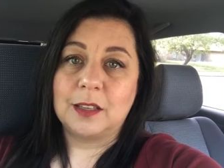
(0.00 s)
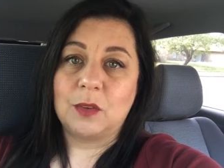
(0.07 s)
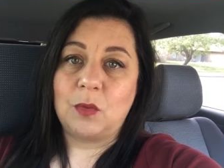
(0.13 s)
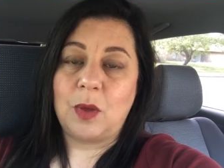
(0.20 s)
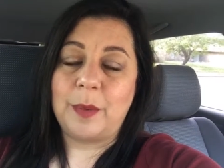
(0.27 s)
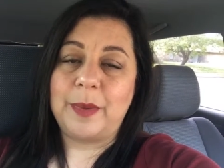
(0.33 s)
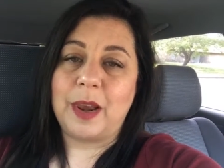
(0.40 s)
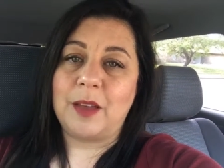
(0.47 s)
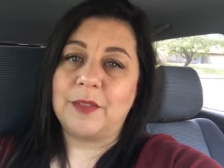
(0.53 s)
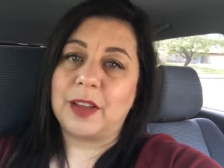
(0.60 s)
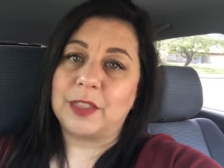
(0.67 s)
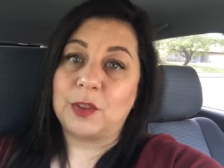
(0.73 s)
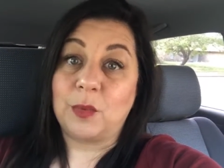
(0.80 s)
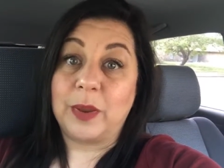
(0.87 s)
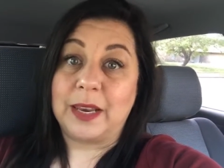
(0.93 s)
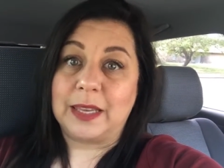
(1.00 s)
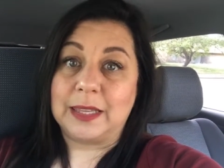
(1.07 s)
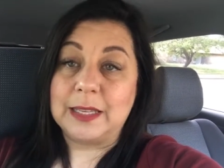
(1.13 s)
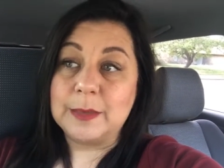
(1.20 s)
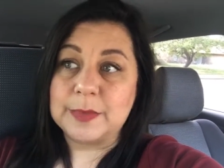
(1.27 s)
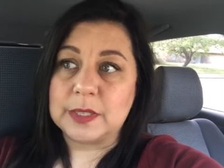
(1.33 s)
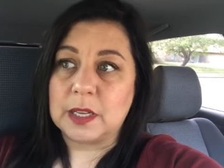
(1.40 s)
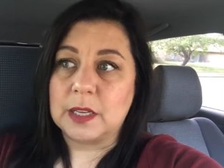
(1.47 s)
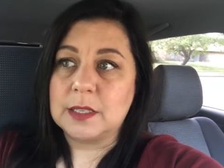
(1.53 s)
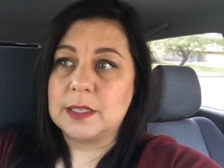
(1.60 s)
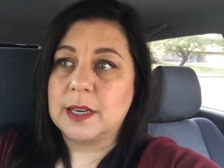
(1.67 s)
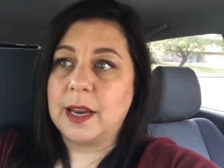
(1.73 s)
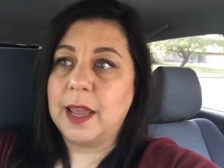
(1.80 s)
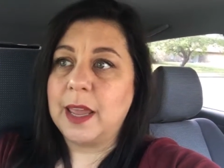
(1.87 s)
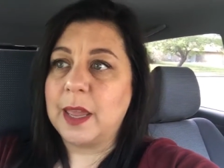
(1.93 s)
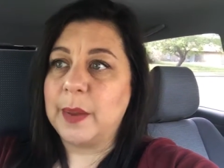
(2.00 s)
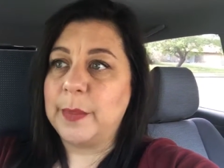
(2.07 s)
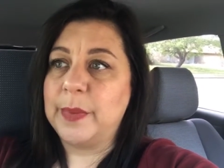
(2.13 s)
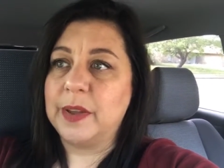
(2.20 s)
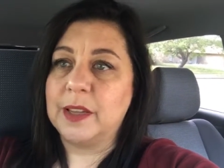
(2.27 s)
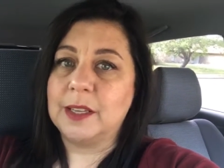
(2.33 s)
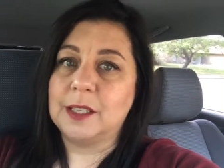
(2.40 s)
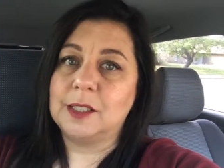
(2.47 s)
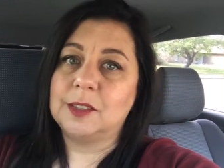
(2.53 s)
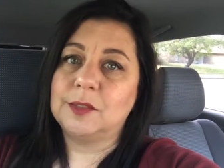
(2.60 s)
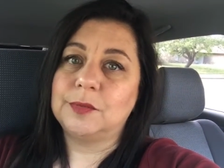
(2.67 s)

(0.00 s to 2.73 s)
well, I mean, I've got the red lips on today, but.